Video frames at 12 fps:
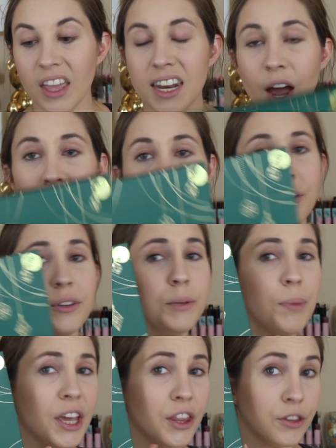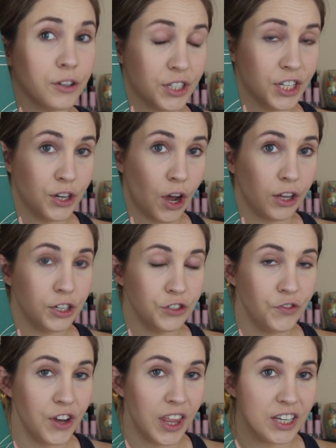Now, I only paid
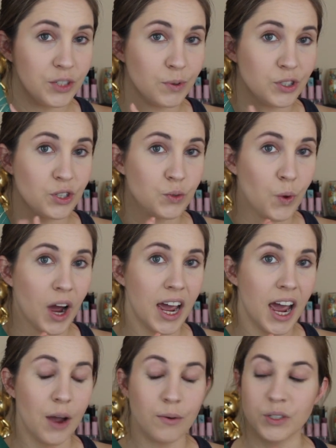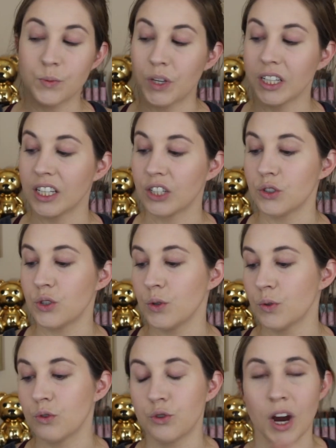$13 for this, which is why I was willing
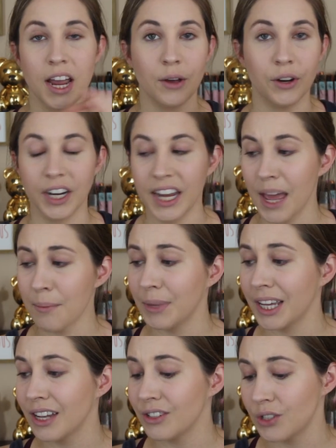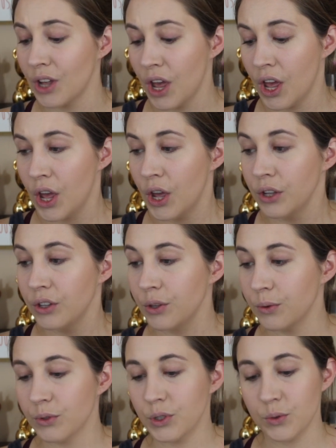to try out it again, because
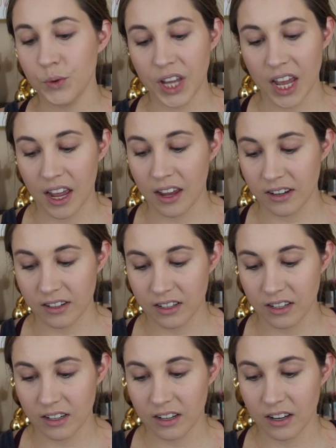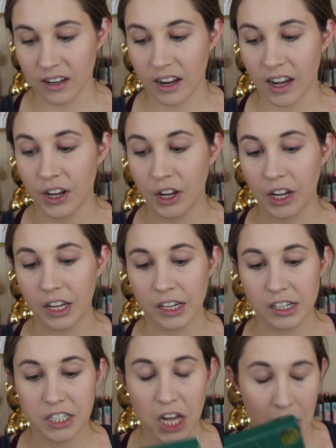you do get
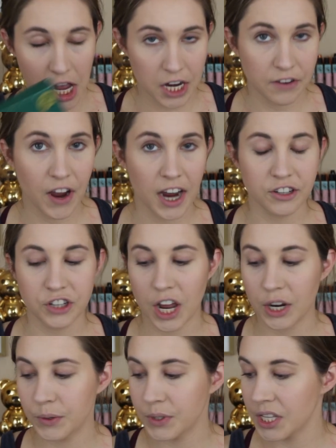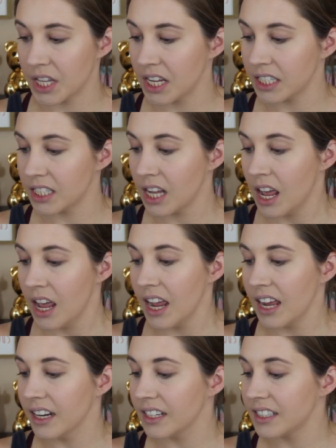a ton of eyeshadows in this,
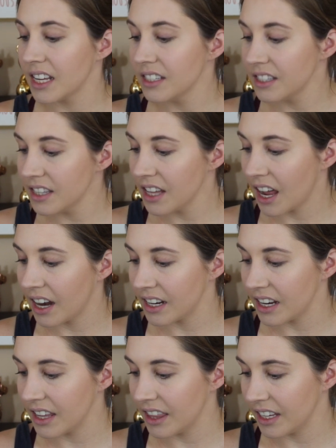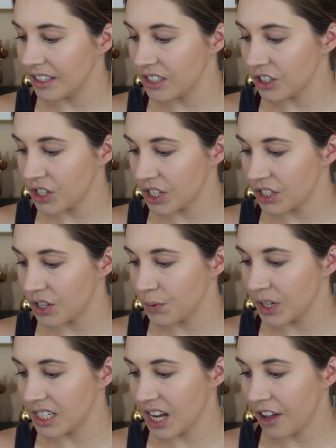and it says that the suggested
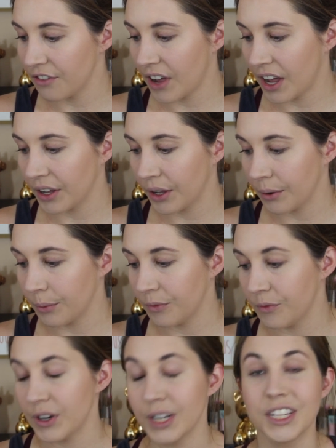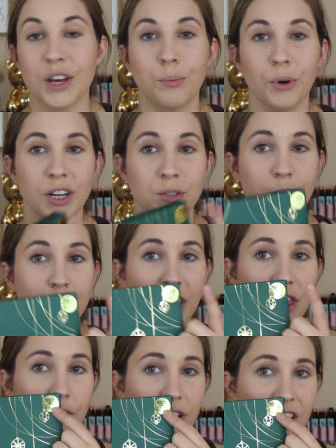retail price would
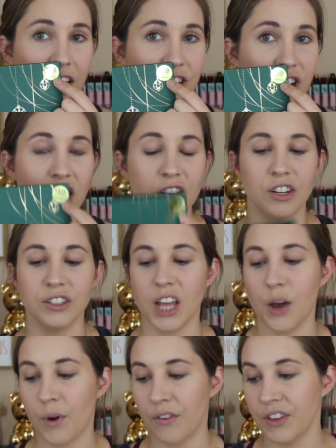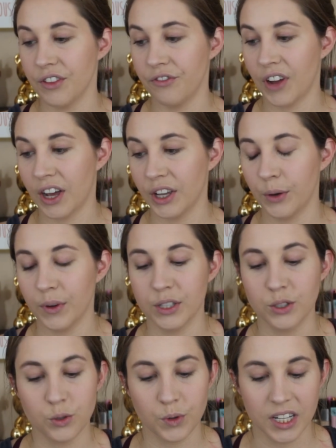be $39. However, the value
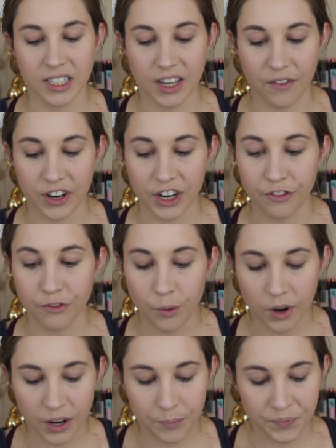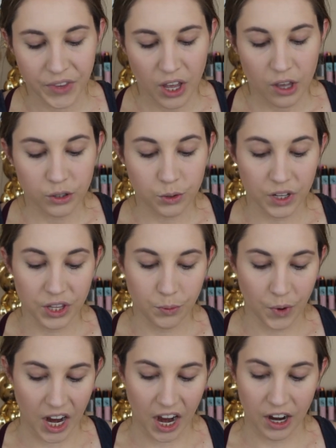is $3.74. So either
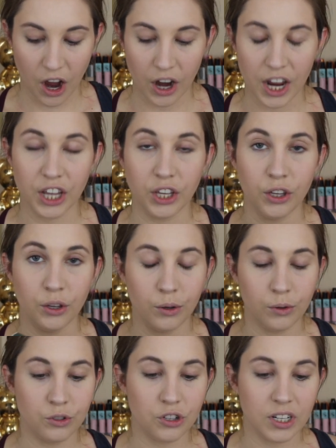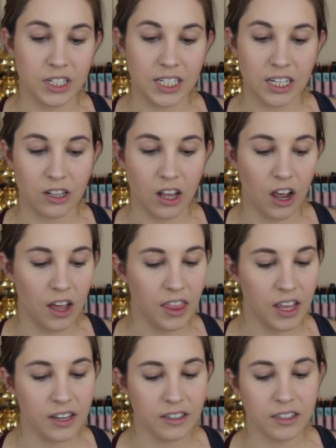way, I got a huge deal on
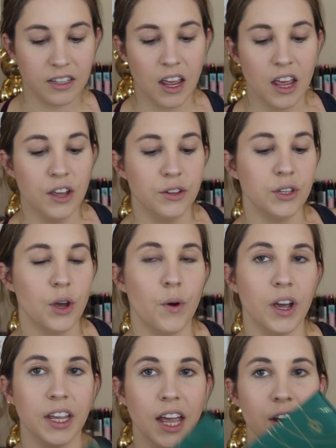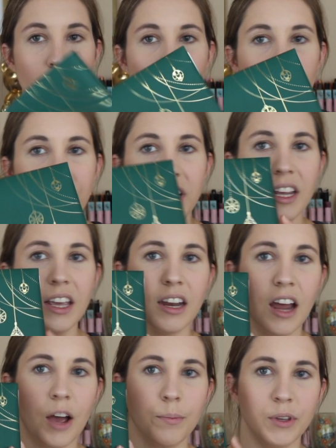this. So again, opening
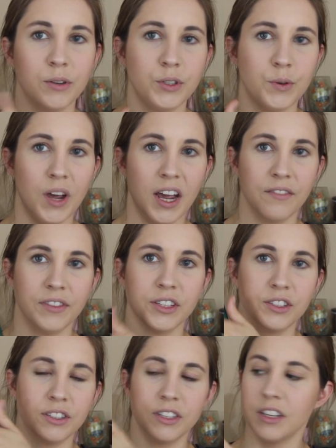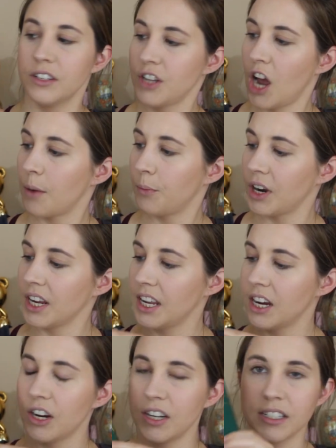it up, you do have the top right
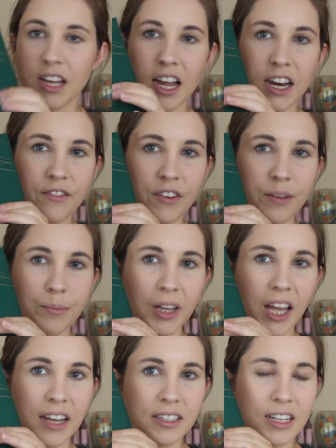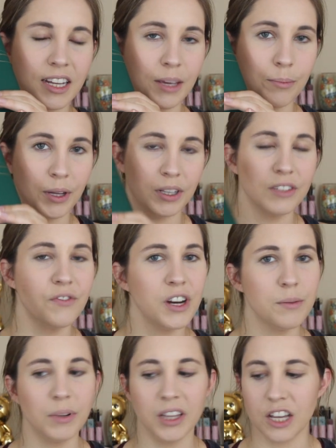here. It's kind of a plasticky, but it's
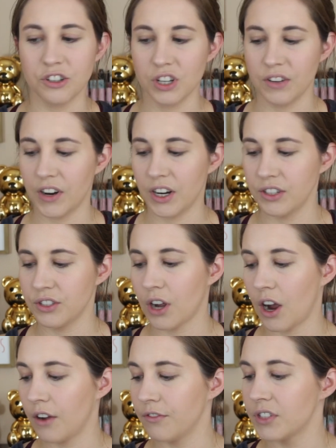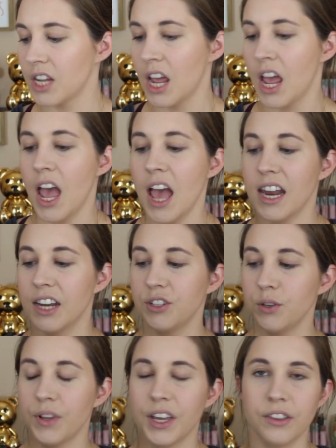very plushy, very soft, and I
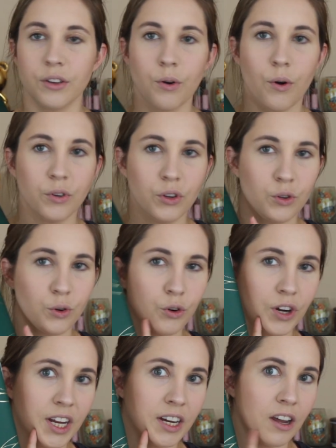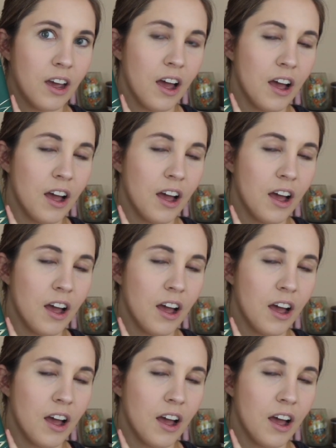do like the gold and the green.